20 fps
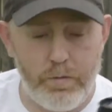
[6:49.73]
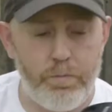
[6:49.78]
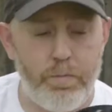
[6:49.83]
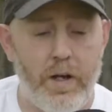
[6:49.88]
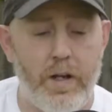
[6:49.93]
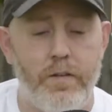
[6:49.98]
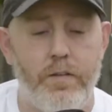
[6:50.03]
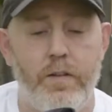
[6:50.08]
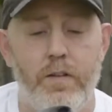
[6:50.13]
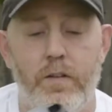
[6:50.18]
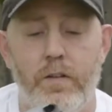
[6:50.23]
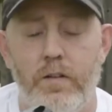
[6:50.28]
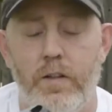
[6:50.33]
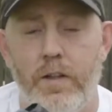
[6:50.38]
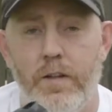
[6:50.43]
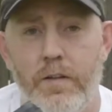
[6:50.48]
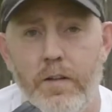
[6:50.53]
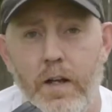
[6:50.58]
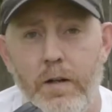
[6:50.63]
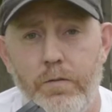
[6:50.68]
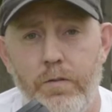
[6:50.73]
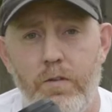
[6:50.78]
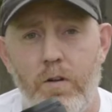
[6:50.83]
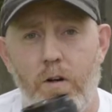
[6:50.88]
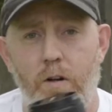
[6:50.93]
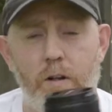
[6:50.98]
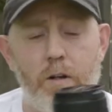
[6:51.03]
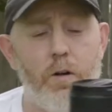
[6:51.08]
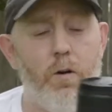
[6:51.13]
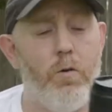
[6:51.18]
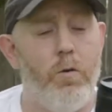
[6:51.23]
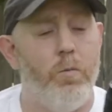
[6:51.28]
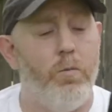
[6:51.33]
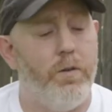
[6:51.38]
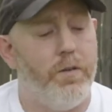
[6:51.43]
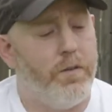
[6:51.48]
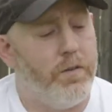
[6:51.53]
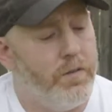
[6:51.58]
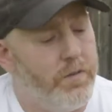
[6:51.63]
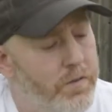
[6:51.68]
basically they've started going
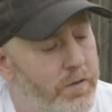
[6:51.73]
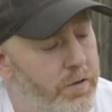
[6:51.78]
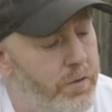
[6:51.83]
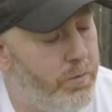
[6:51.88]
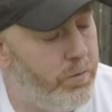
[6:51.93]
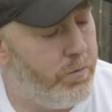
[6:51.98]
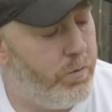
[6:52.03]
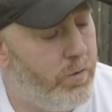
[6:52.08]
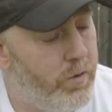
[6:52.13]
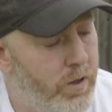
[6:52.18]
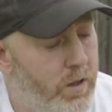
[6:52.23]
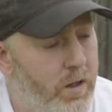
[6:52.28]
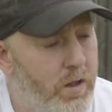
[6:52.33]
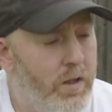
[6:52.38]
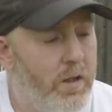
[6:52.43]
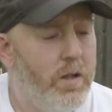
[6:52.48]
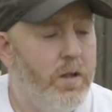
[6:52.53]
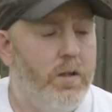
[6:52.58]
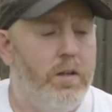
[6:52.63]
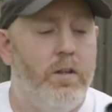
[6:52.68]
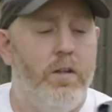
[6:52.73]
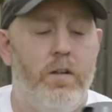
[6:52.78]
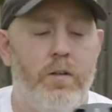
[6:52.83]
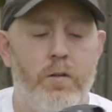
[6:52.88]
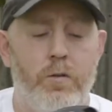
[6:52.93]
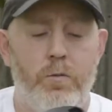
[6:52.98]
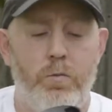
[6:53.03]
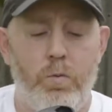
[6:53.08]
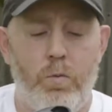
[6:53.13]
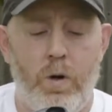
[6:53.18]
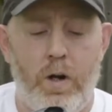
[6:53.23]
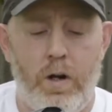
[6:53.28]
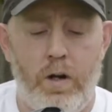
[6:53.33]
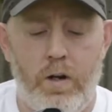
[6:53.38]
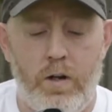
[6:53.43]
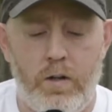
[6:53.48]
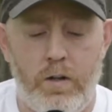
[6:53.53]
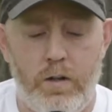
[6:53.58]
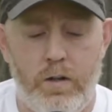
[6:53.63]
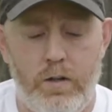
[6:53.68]
with this new deal
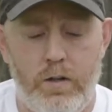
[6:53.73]
where